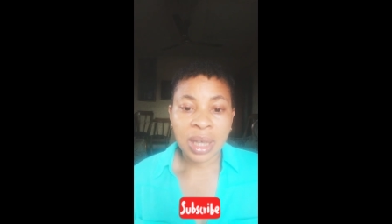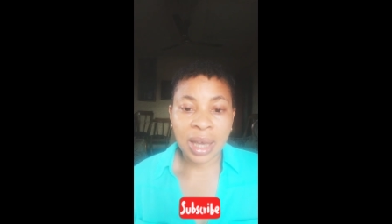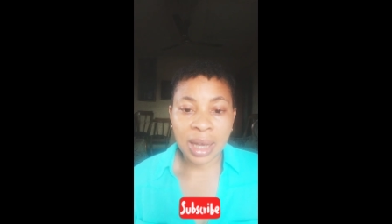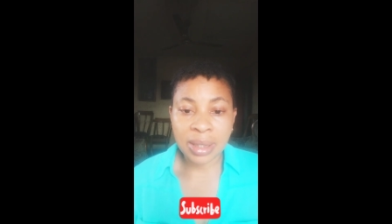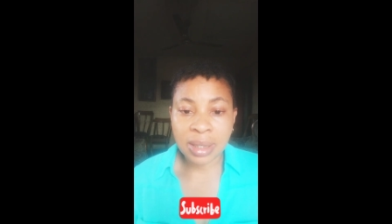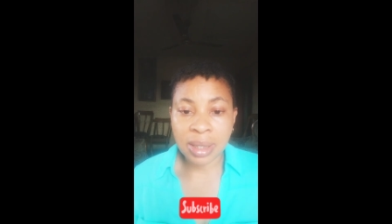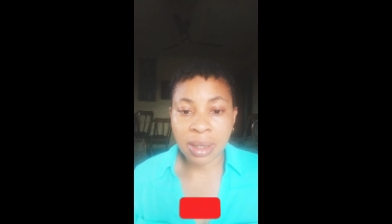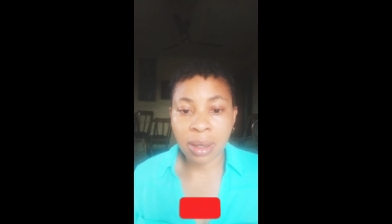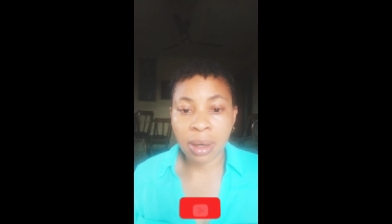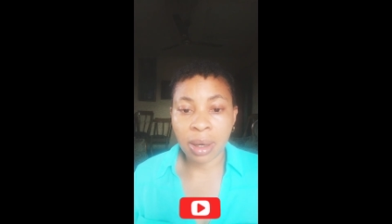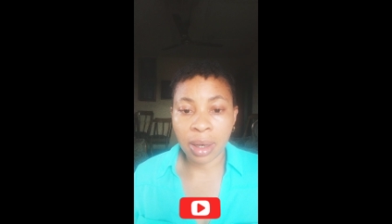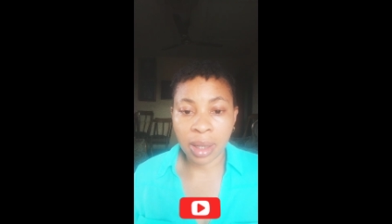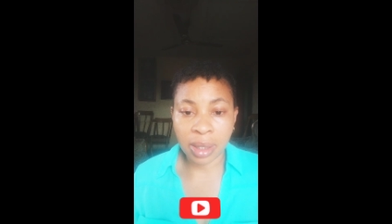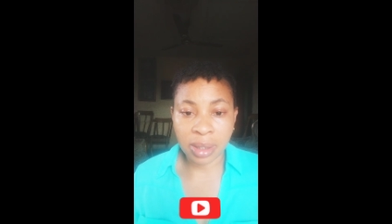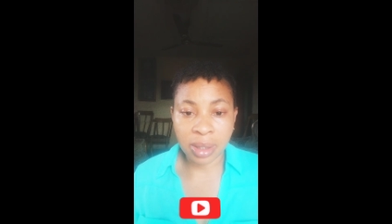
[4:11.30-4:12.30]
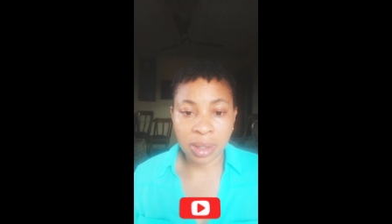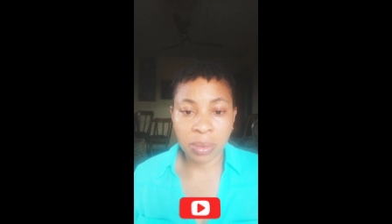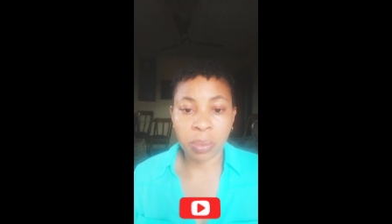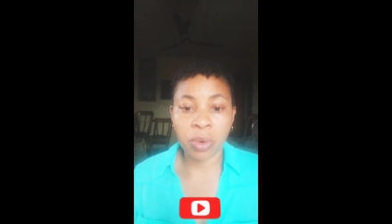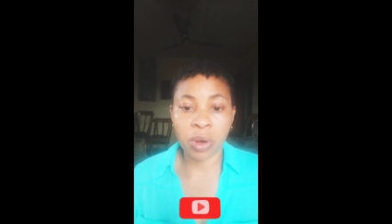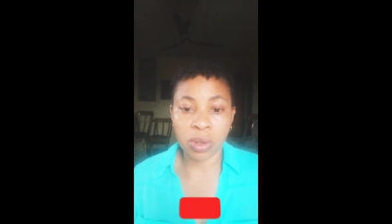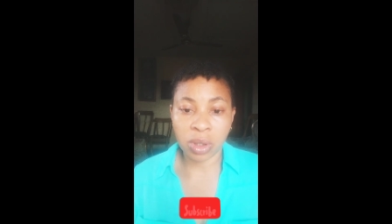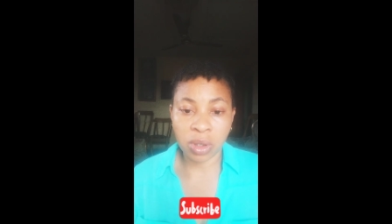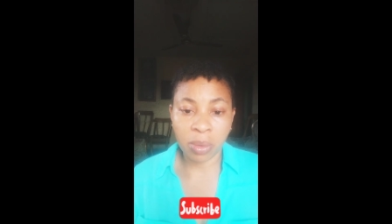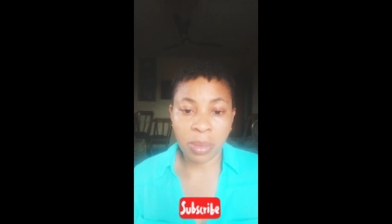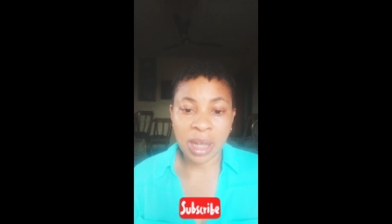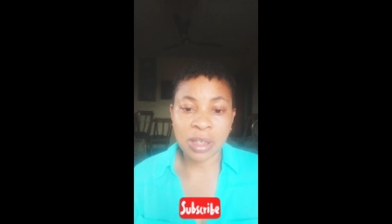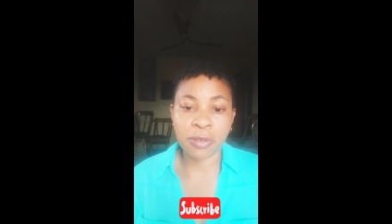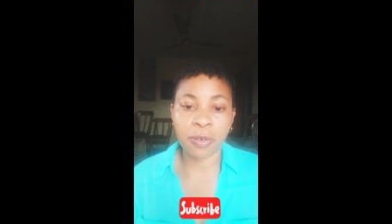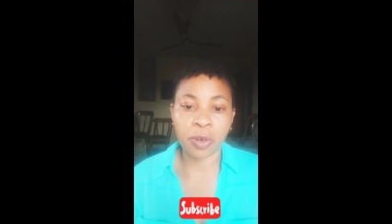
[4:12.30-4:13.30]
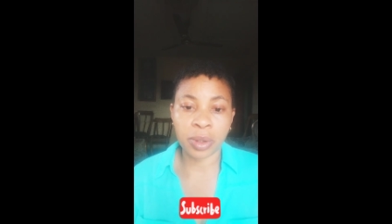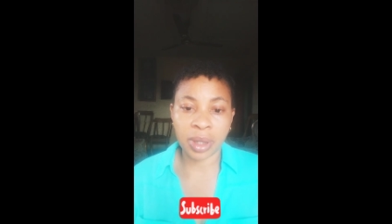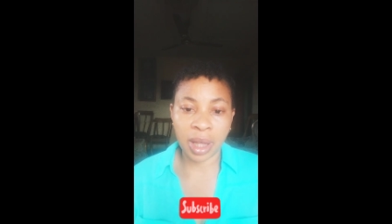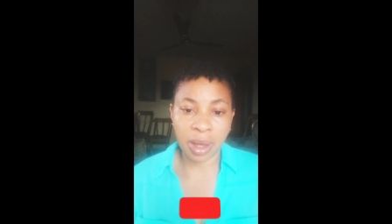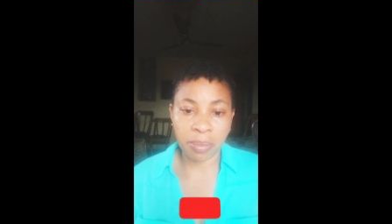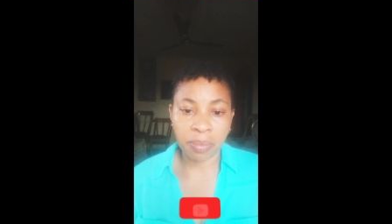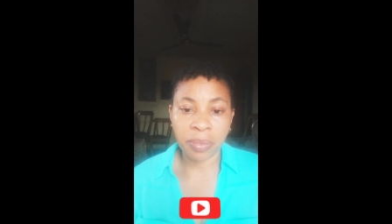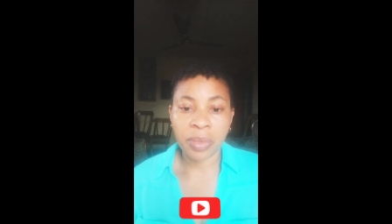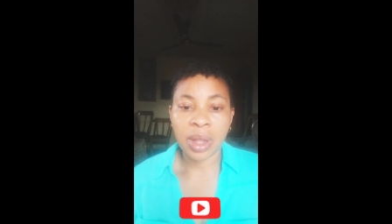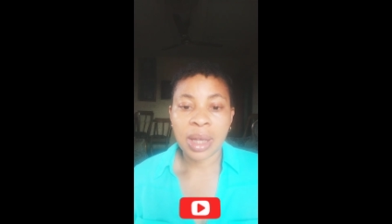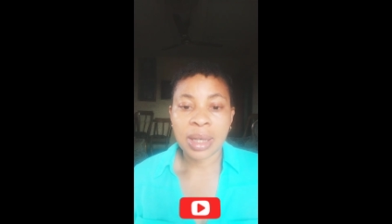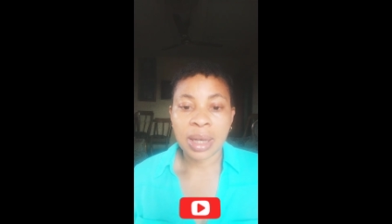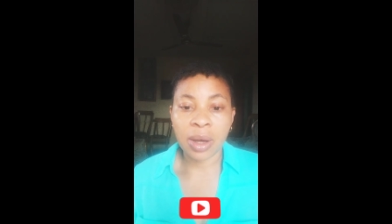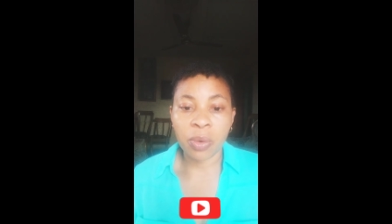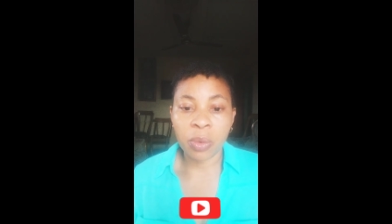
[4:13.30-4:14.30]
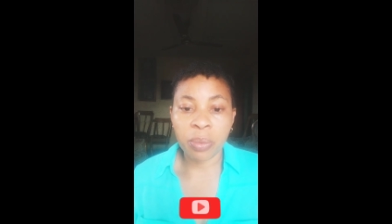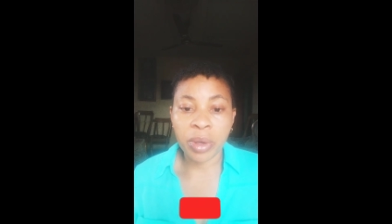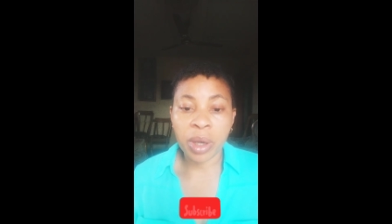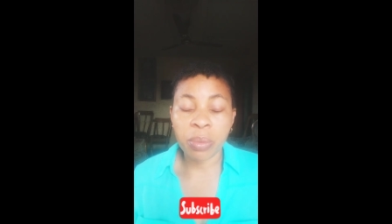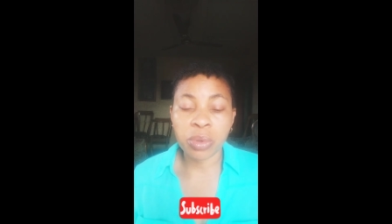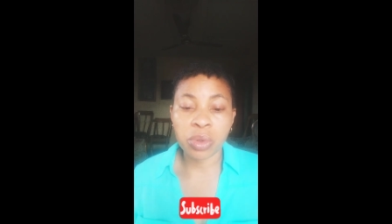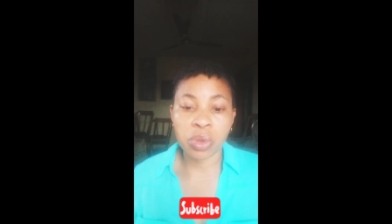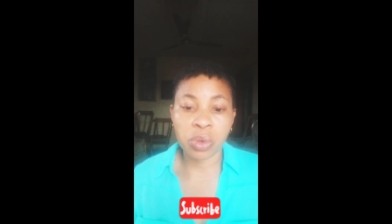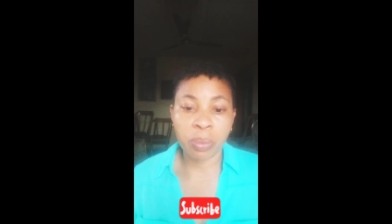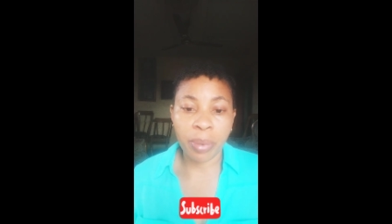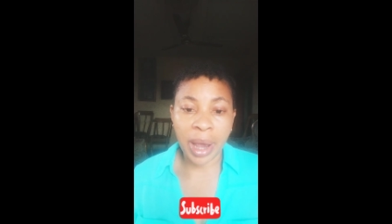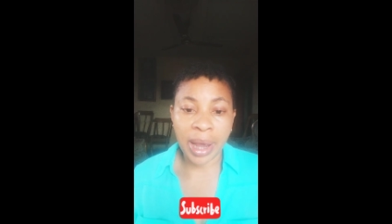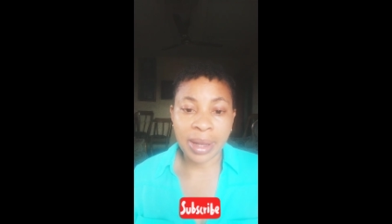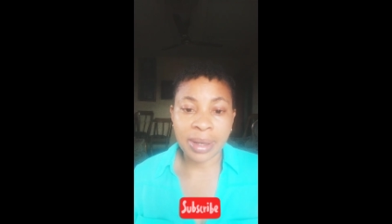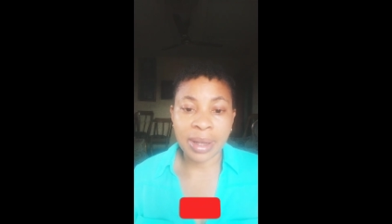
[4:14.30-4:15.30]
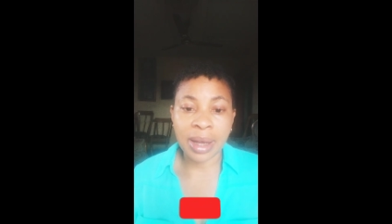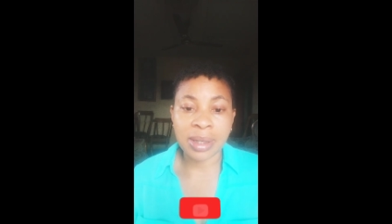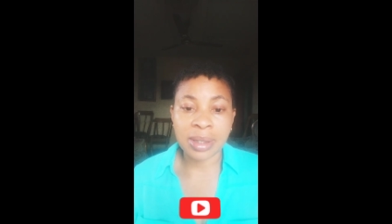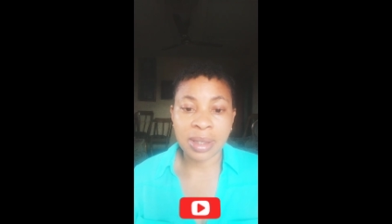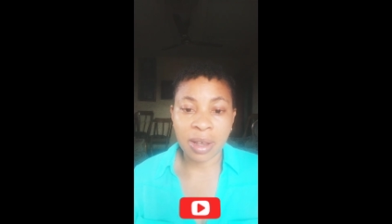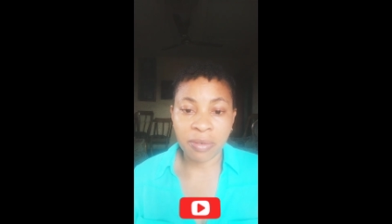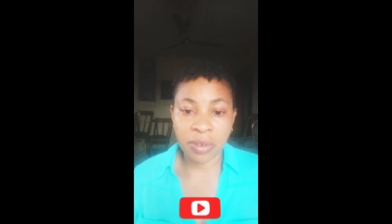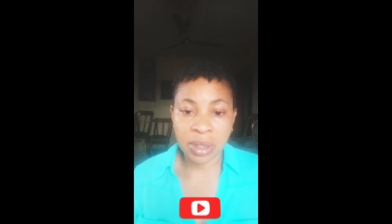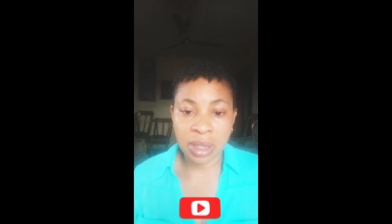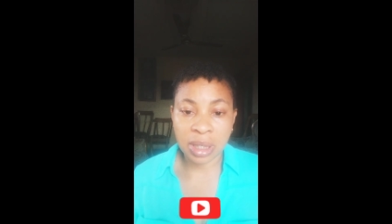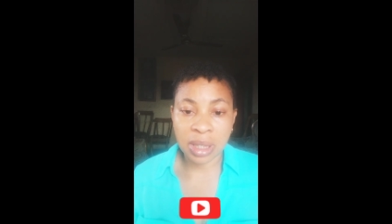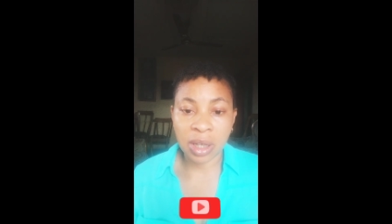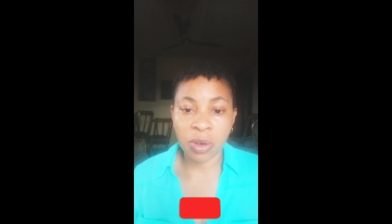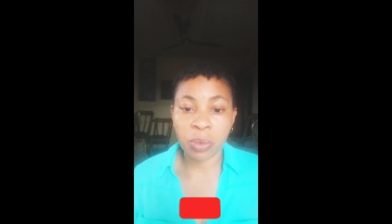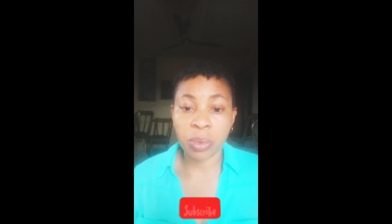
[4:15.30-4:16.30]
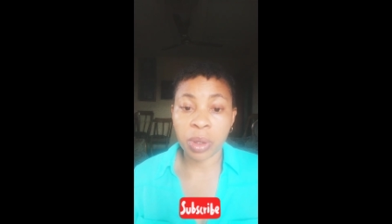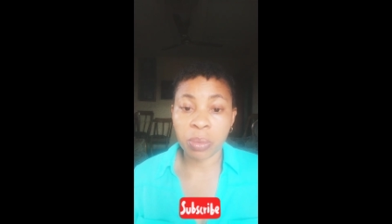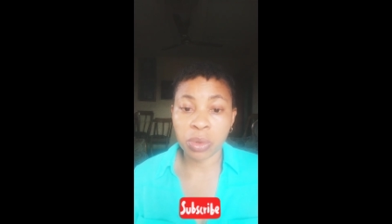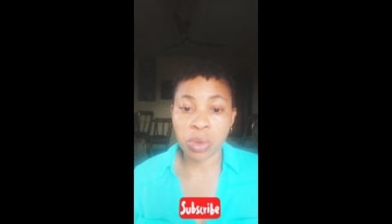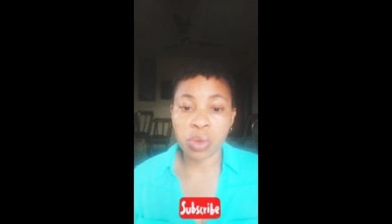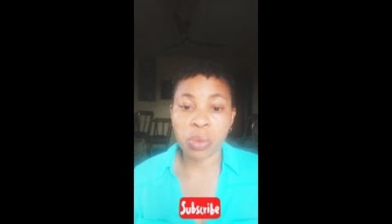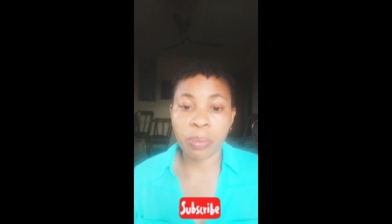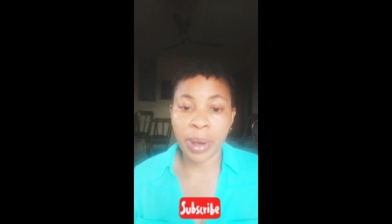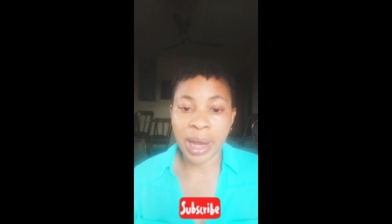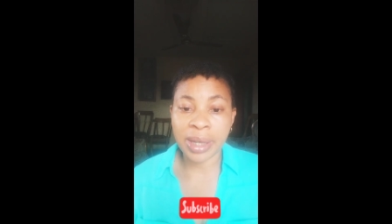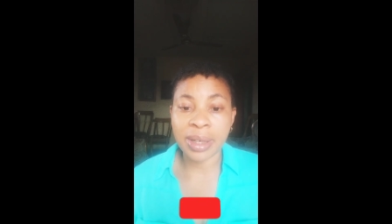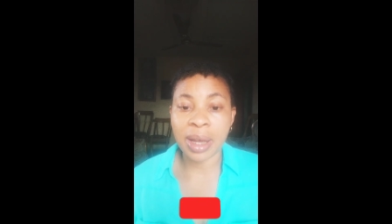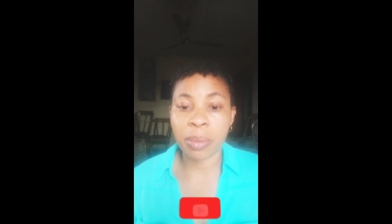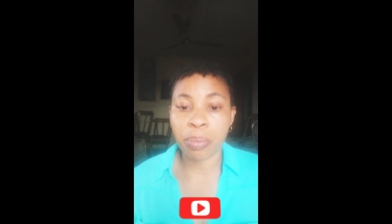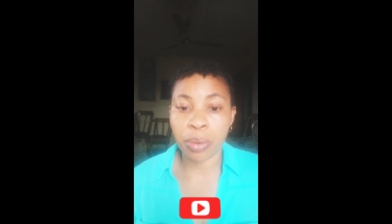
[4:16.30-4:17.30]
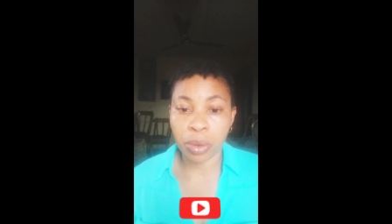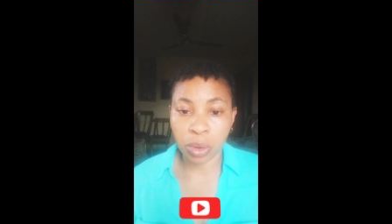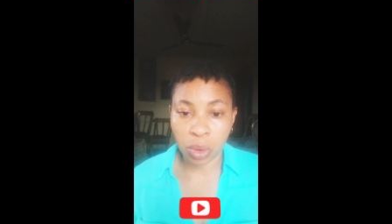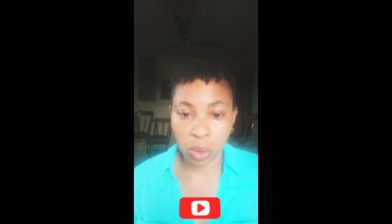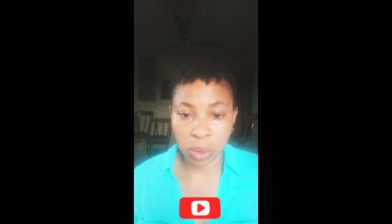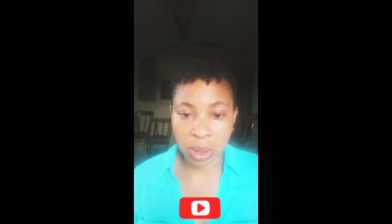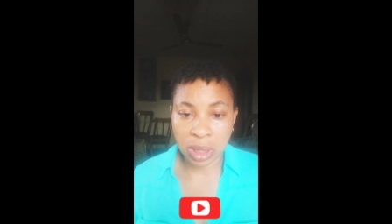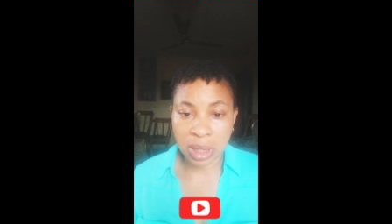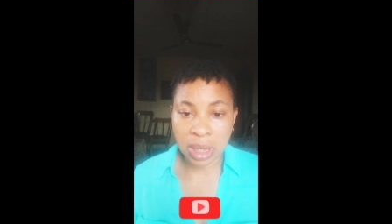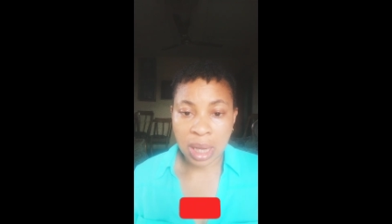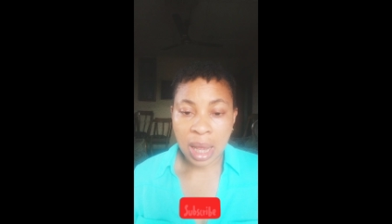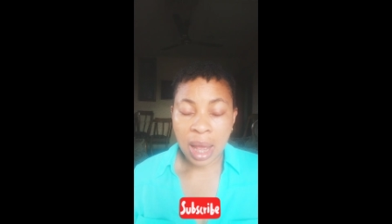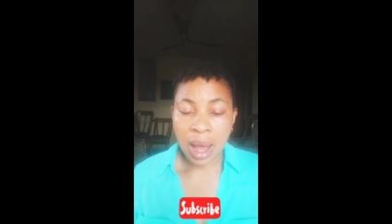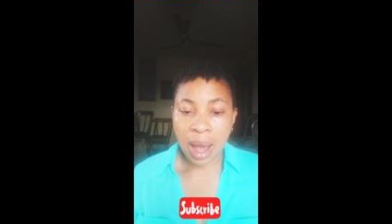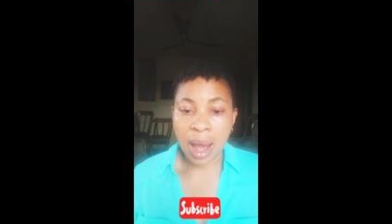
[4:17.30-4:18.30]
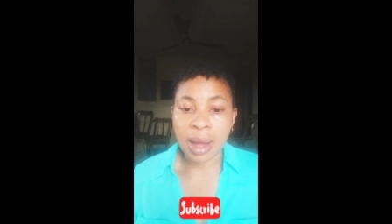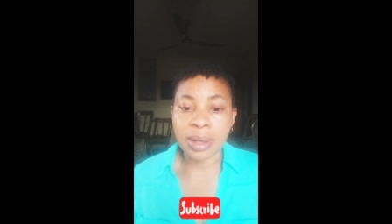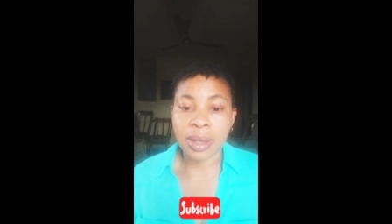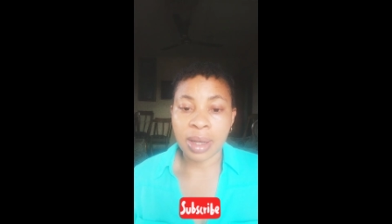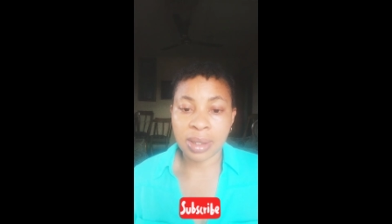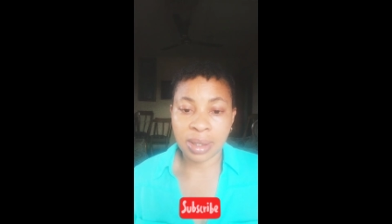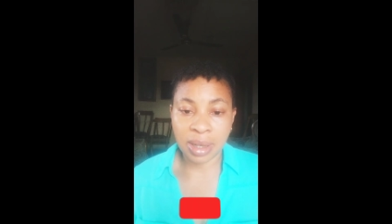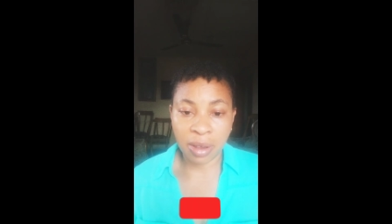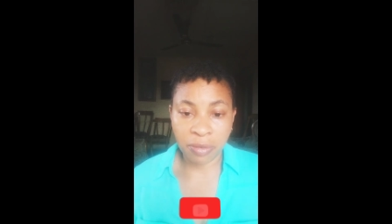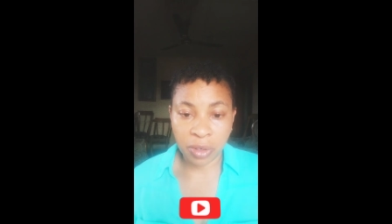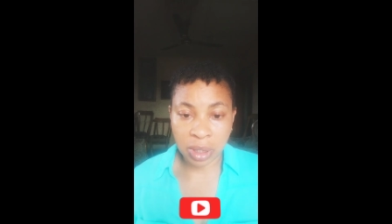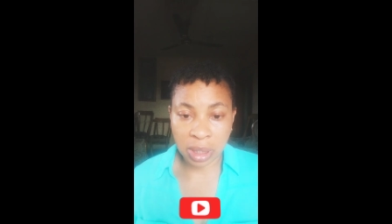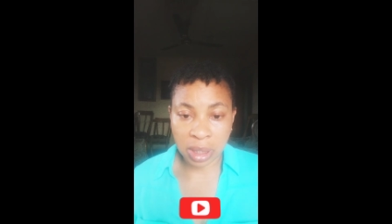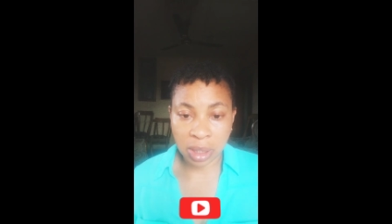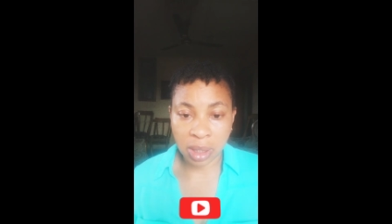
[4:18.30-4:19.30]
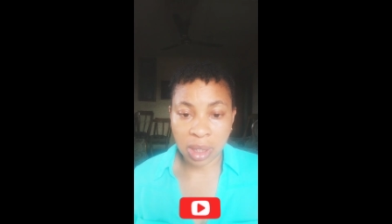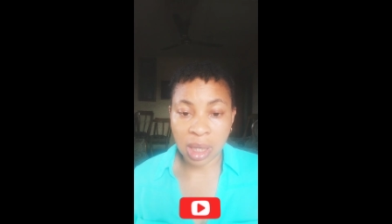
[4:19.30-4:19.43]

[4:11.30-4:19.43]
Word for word: getting leads, customers for them, that will be able to buy their services, that will be able to buy their products and their services.